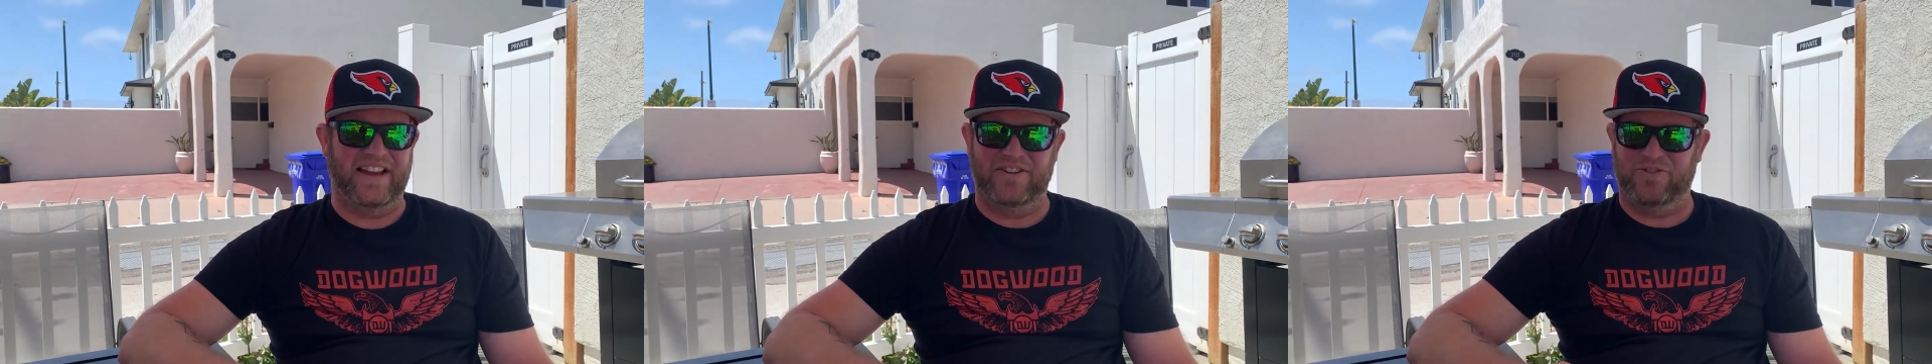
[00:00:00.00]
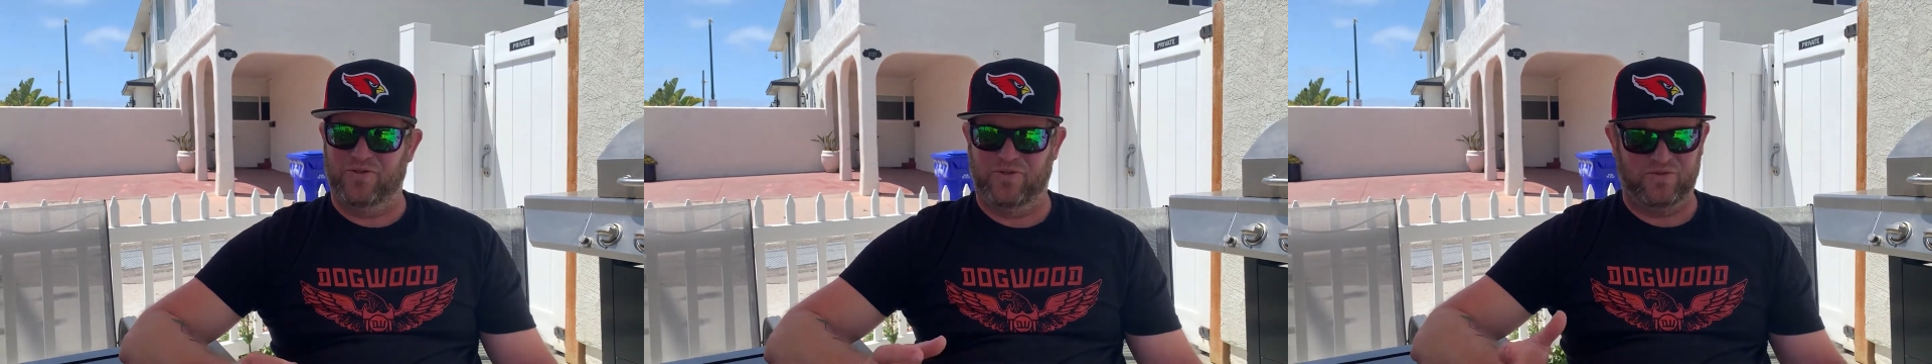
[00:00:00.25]

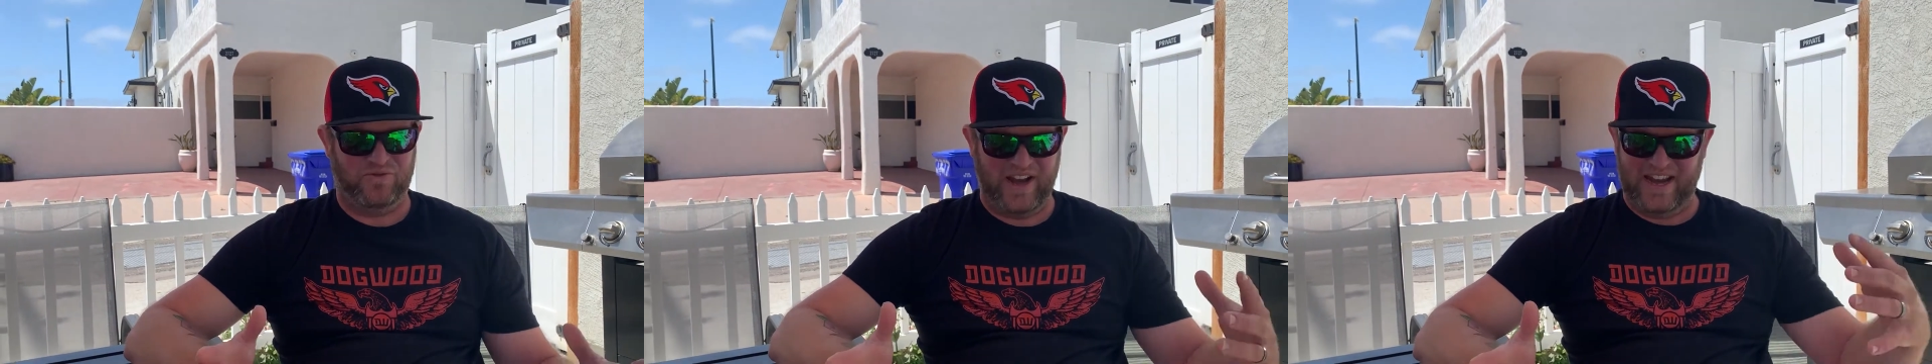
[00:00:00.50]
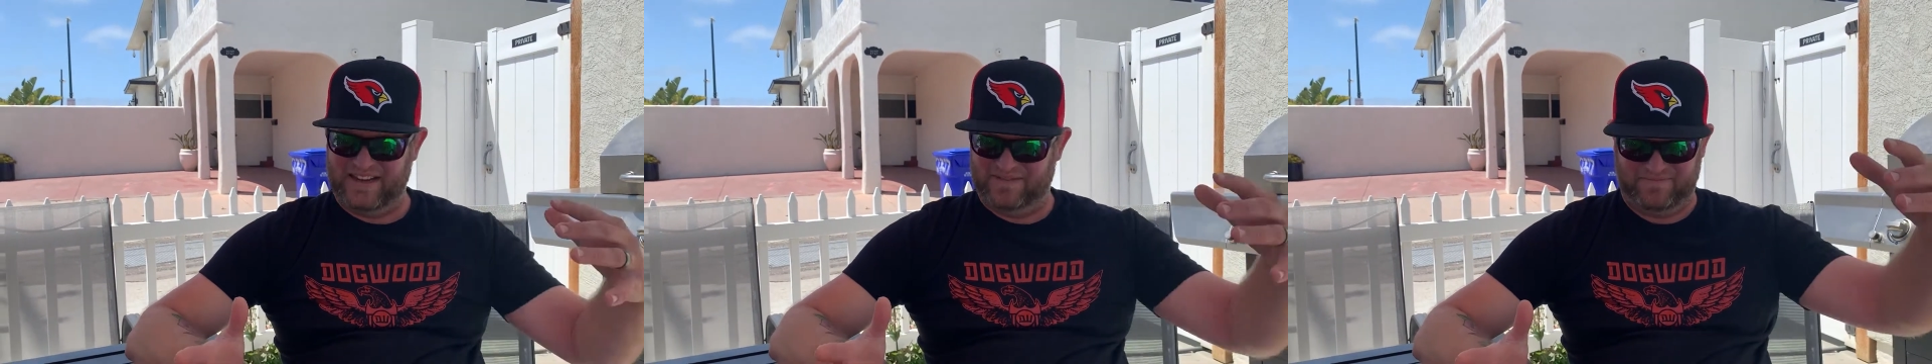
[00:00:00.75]

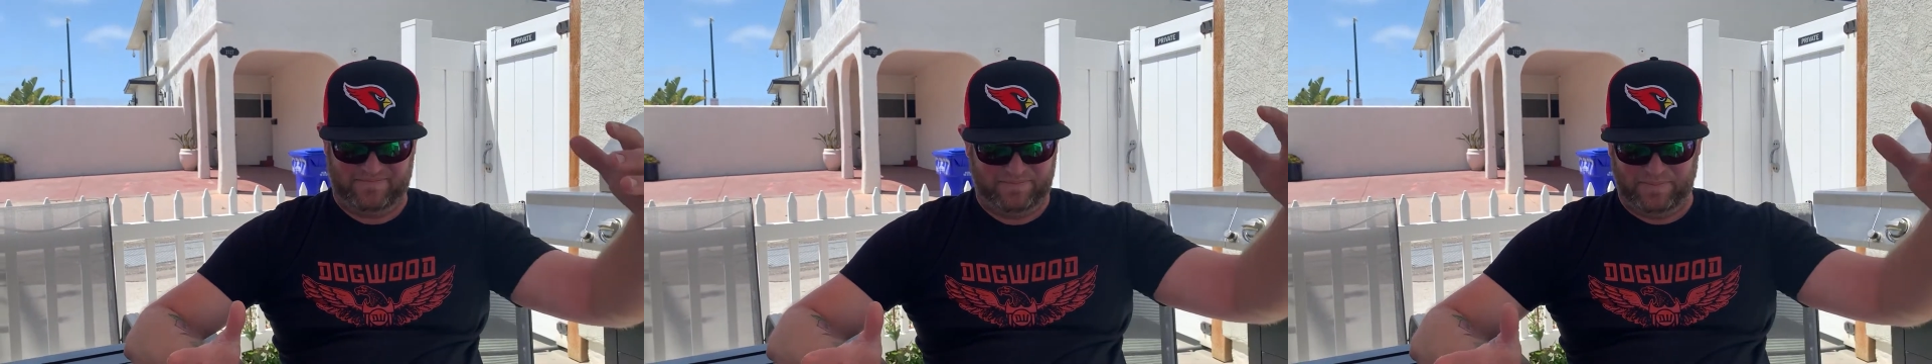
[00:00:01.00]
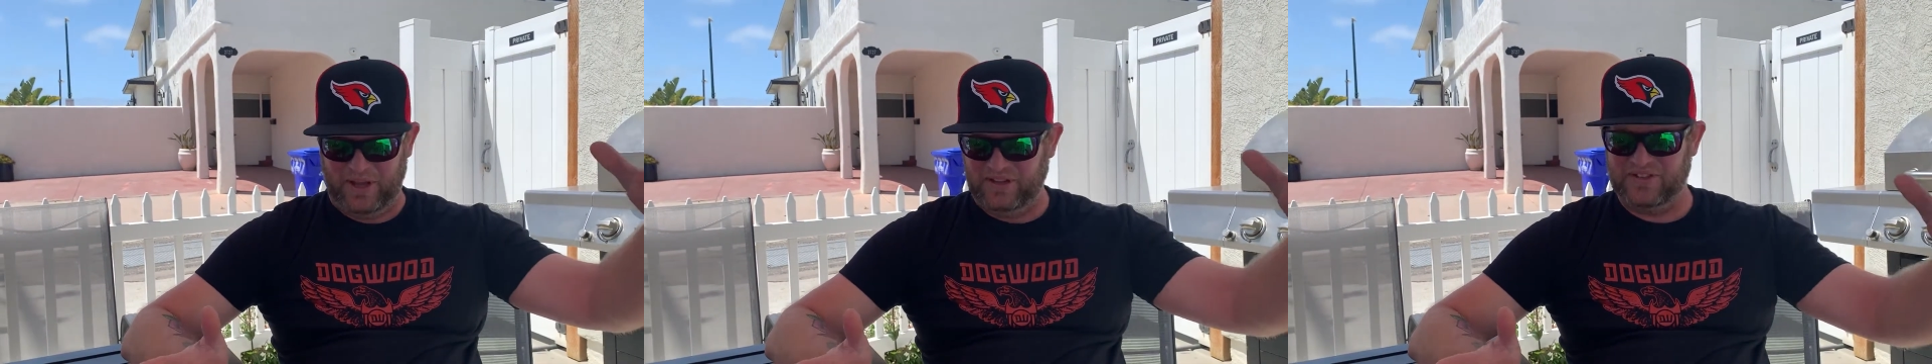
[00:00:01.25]
crate
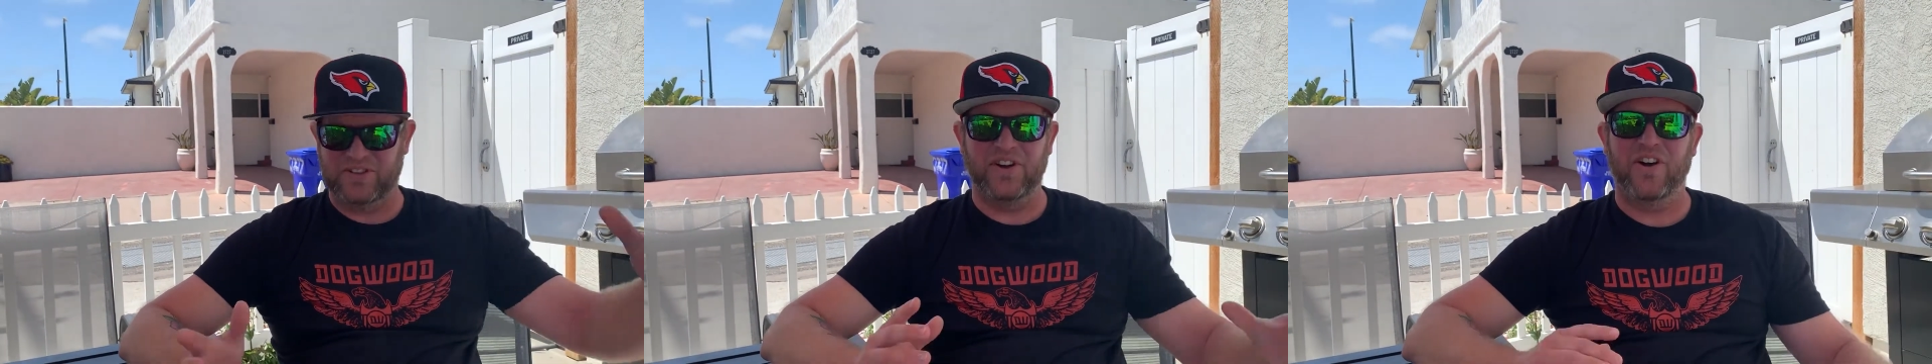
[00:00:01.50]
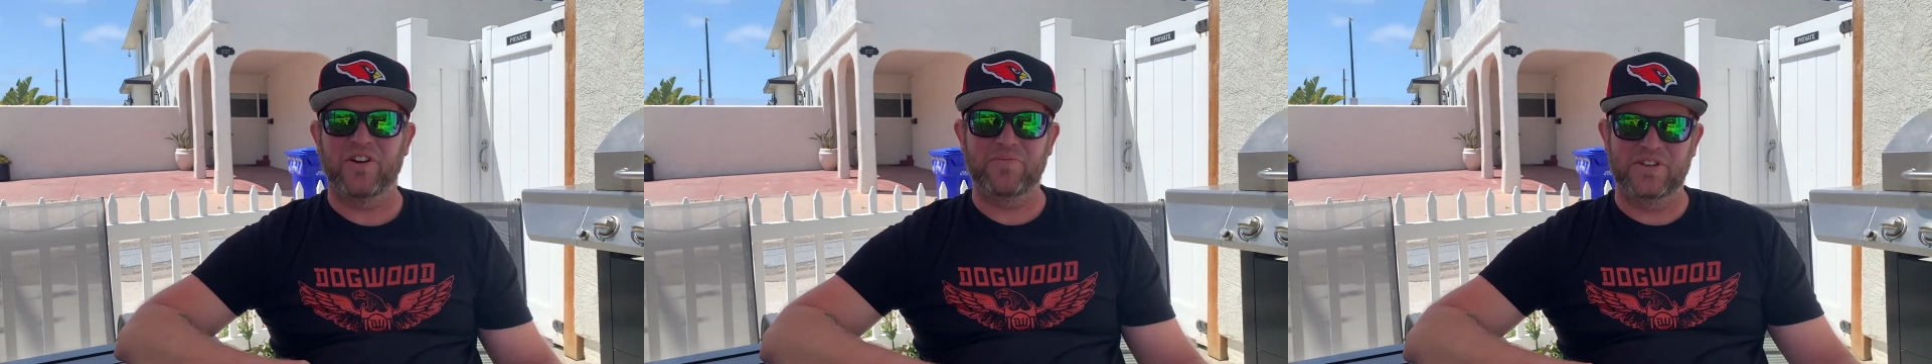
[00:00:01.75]
piece of
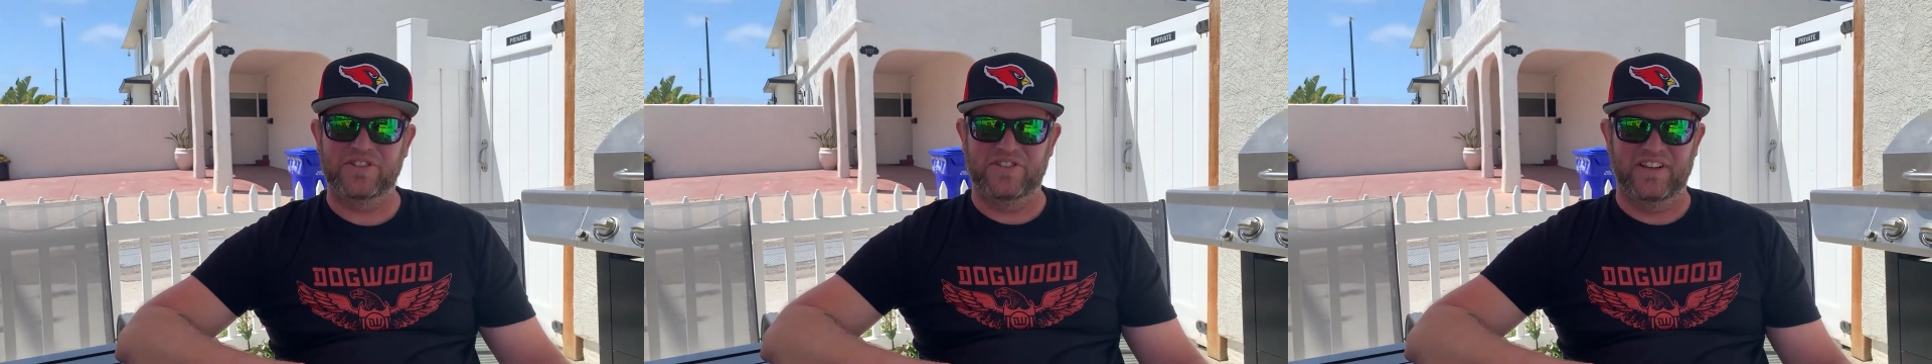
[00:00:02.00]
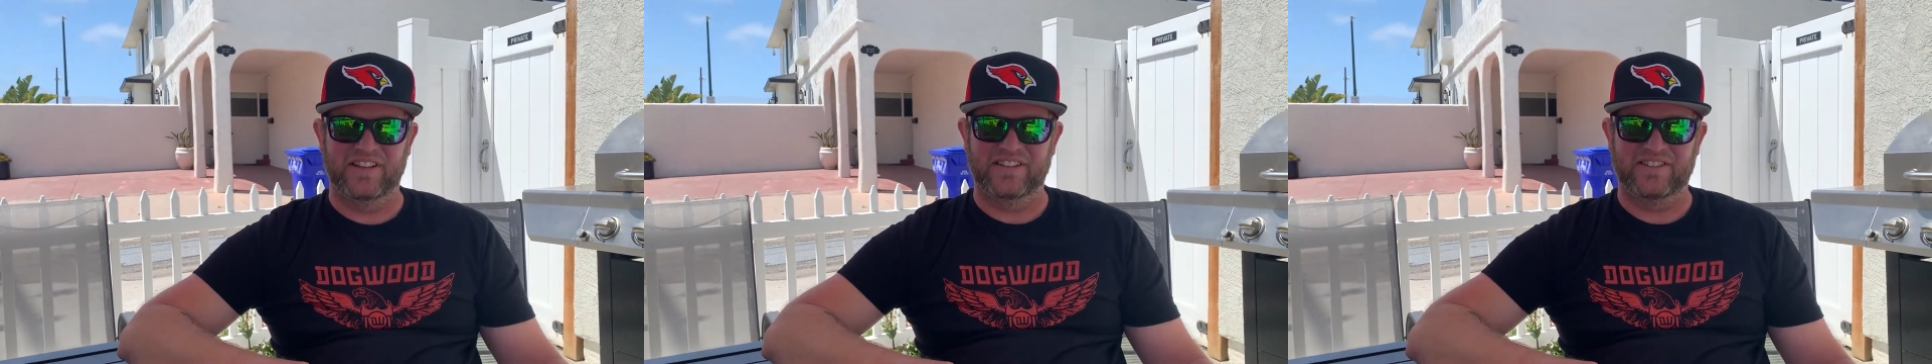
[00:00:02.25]
garbage
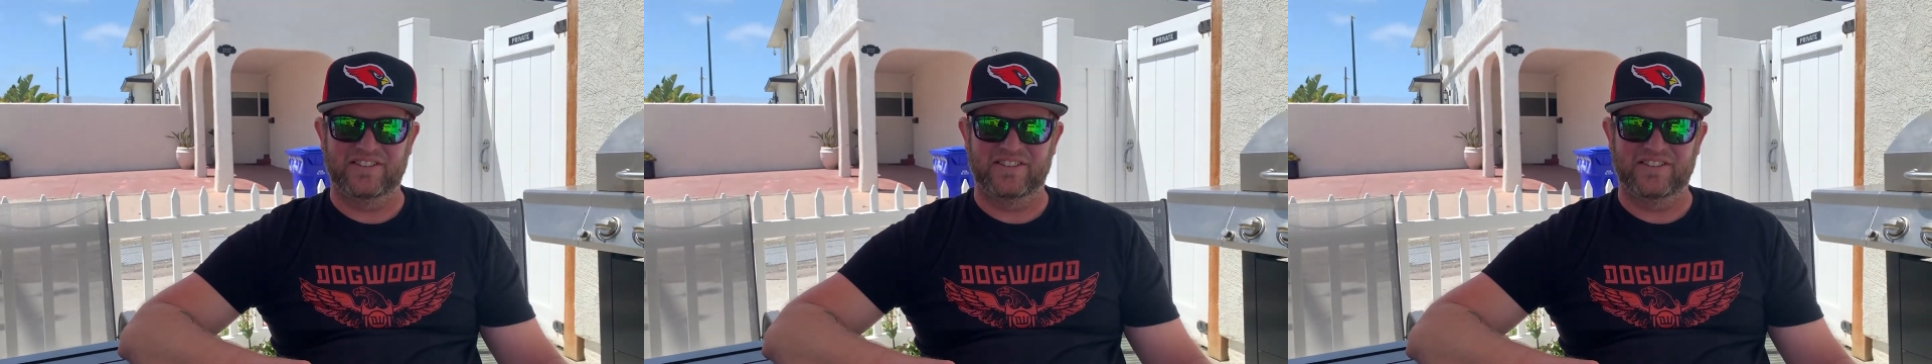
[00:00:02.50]
that